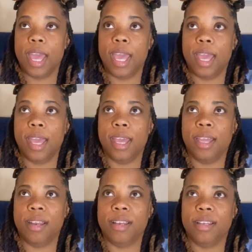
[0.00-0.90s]

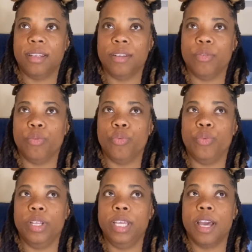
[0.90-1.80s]
and
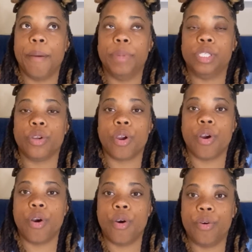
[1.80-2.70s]
really come into her
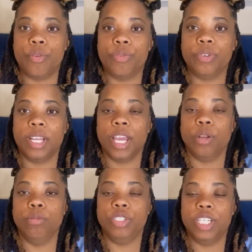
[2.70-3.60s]
own and
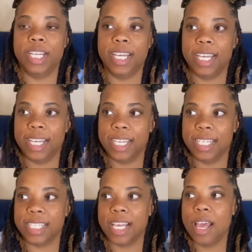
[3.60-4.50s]
who she
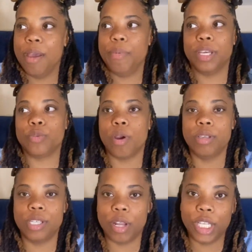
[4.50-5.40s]
is, because Rose
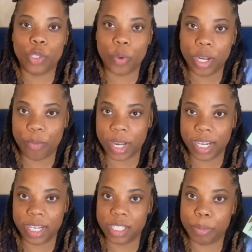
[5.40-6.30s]
is only 21 in
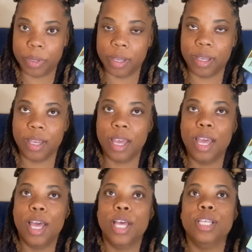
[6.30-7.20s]
this book.
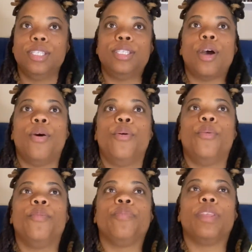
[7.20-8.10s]

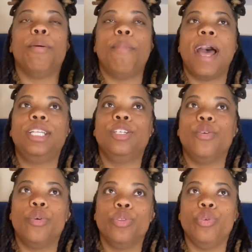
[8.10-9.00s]
So imagine
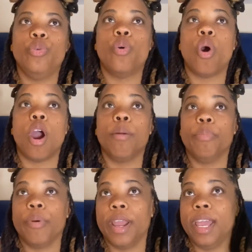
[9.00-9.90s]
going through
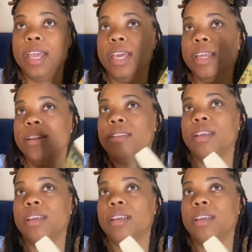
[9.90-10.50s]
heartbreak and